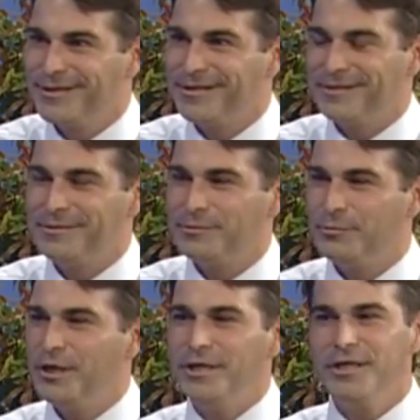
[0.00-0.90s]
And
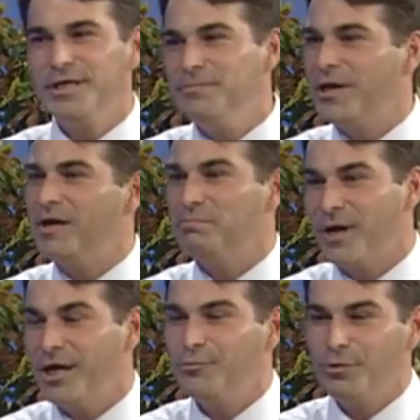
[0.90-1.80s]
we need to keep that in
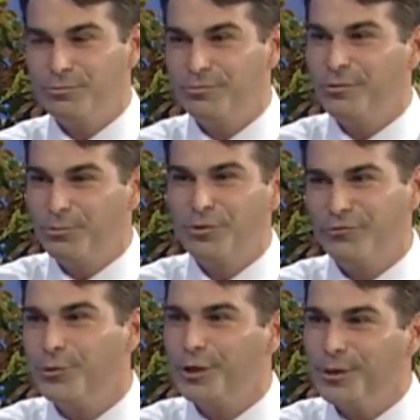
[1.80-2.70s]
mind when we're
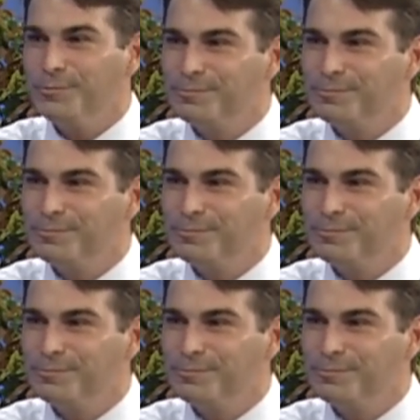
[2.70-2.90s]
voting.